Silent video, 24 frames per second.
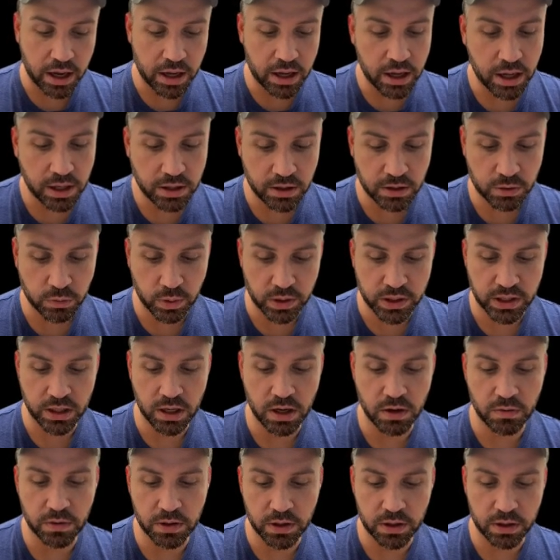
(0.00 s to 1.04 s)
Just switching
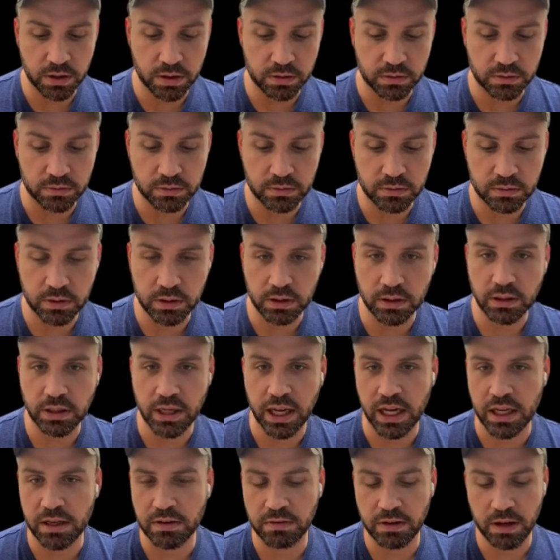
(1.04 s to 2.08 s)
over to her
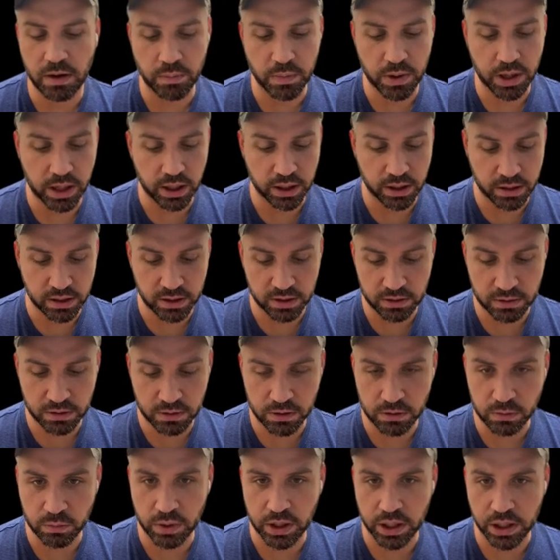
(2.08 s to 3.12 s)
Kay's Flame Relic, because it's
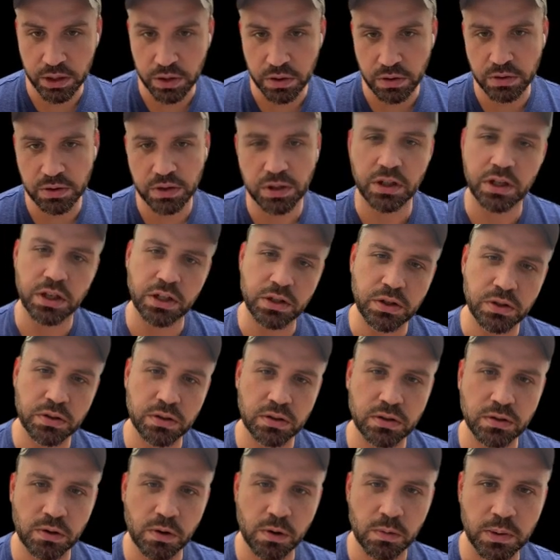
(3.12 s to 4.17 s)
just what I used. You could use a
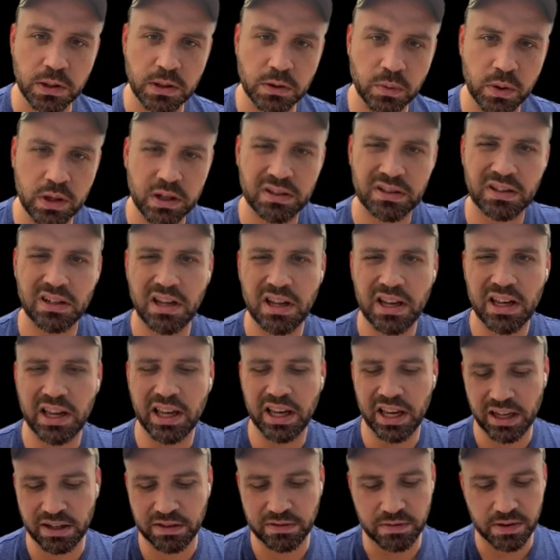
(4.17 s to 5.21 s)
Storm as well.
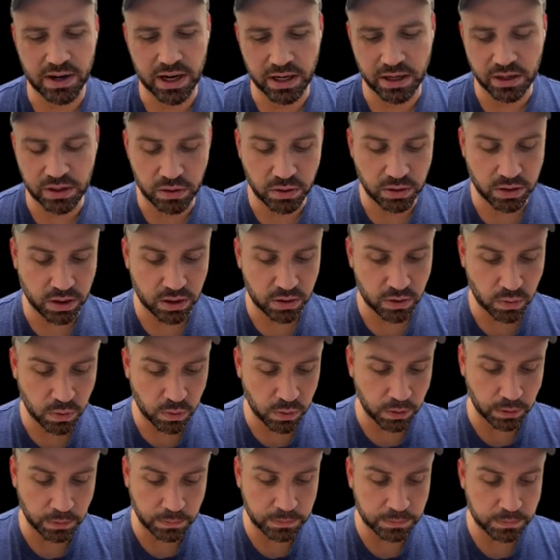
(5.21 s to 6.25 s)
It's fine to use either
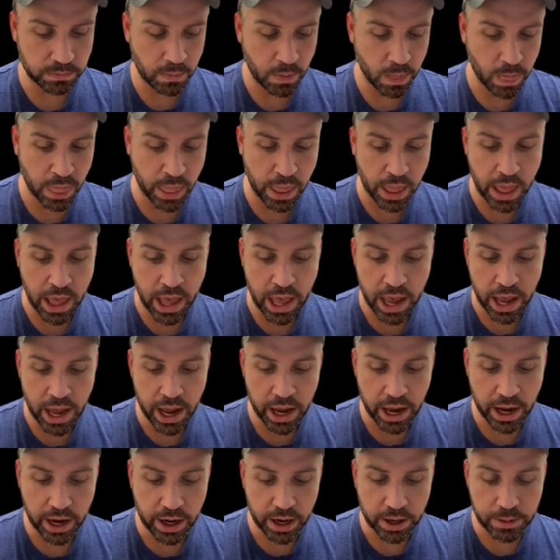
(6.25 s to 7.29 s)
or.
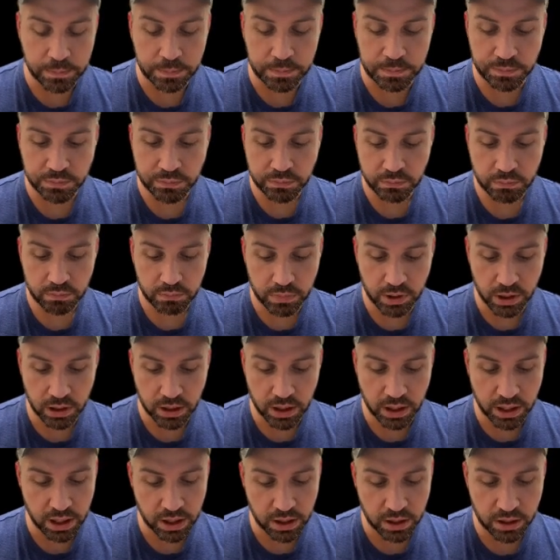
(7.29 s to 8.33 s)
But looking
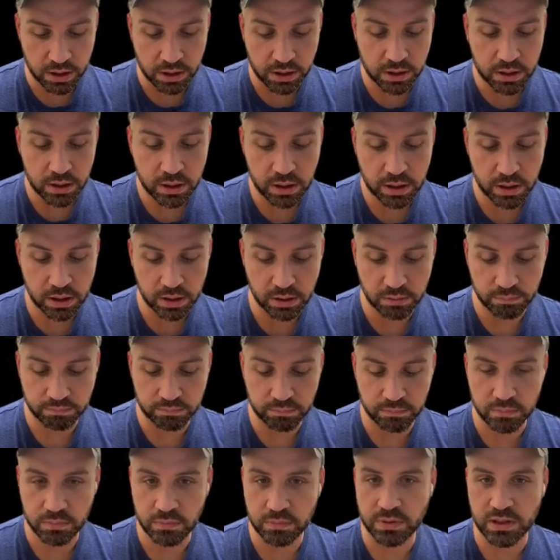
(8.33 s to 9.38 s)
at her,
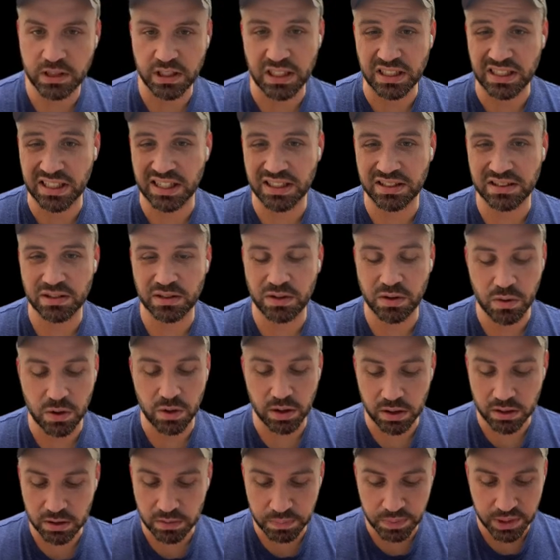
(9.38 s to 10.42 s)
she's less than 200
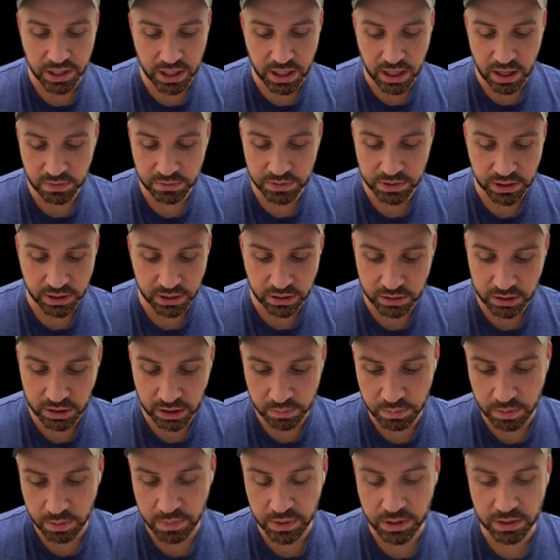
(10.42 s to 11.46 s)
speed. Obviously, she could
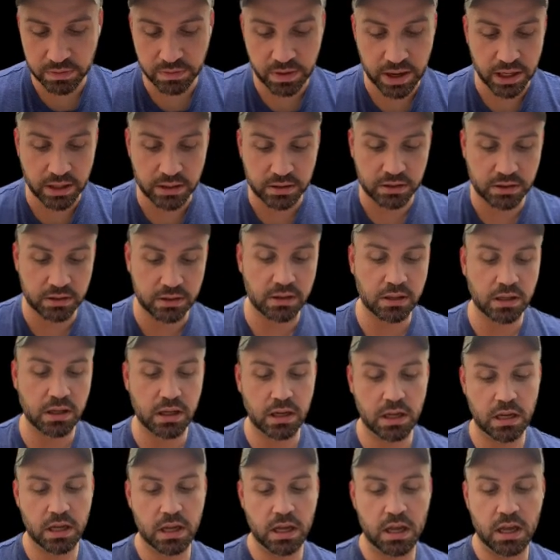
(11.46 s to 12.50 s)
be much faster.
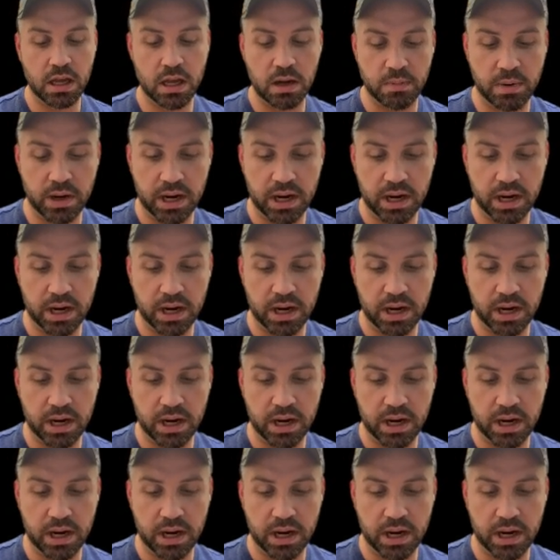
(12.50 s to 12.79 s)
But I